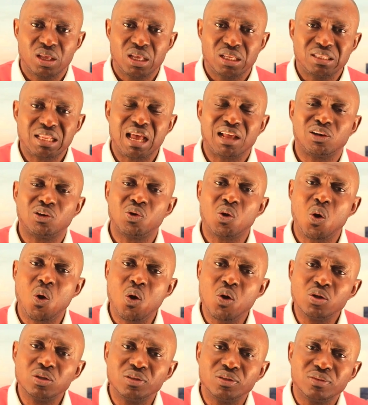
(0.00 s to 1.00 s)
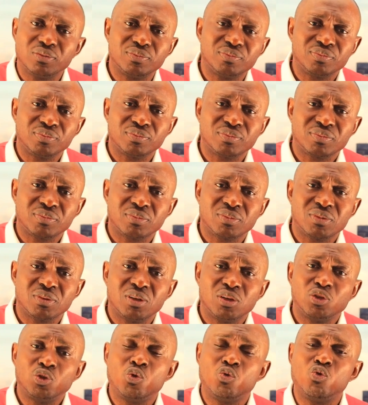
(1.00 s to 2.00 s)
That Lord,
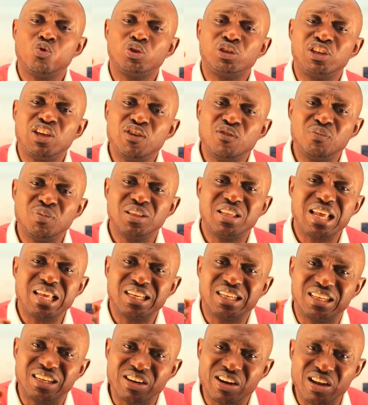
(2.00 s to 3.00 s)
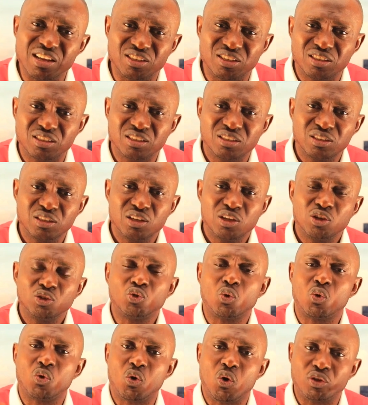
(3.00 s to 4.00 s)
you will give me the grace
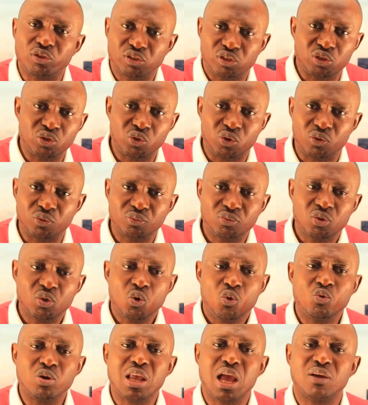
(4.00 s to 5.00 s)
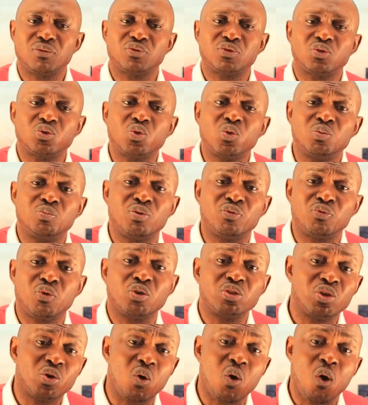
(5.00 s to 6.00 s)
to continue. We have stood
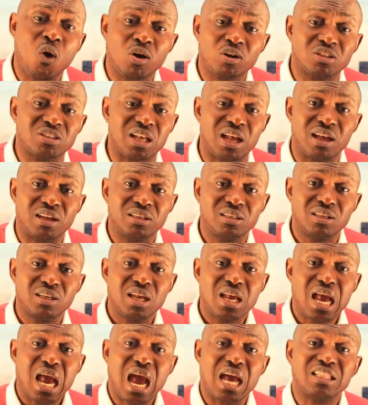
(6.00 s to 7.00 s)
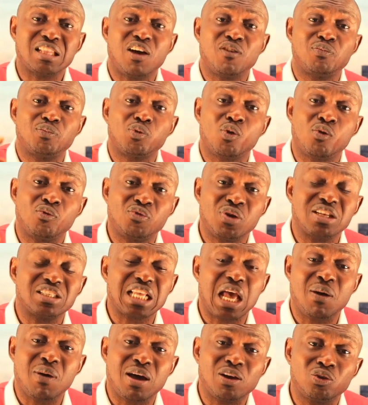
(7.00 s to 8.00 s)
before the altar and have
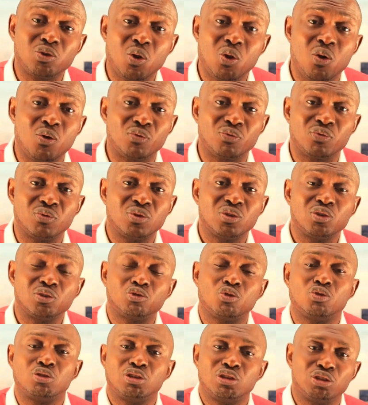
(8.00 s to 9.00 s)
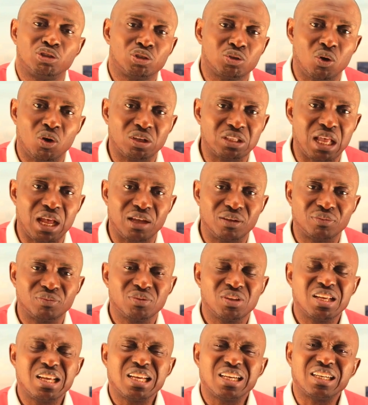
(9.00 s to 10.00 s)
professed our love to each other.
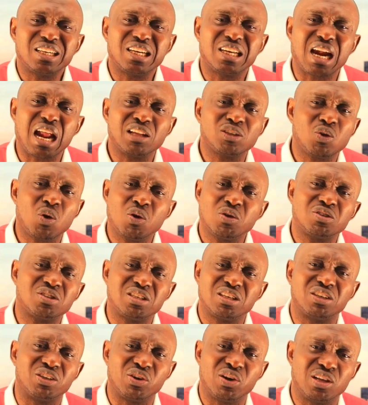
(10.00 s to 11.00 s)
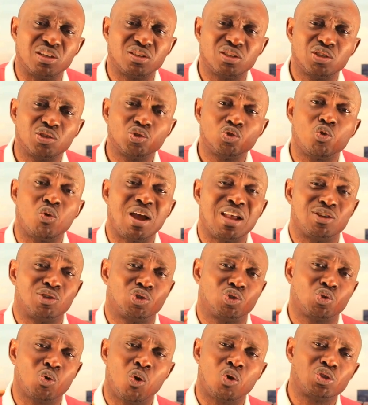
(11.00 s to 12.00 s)
Grant us the grace to
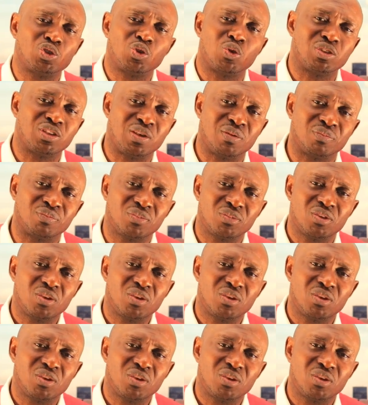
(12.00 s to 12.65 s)
exalt your name.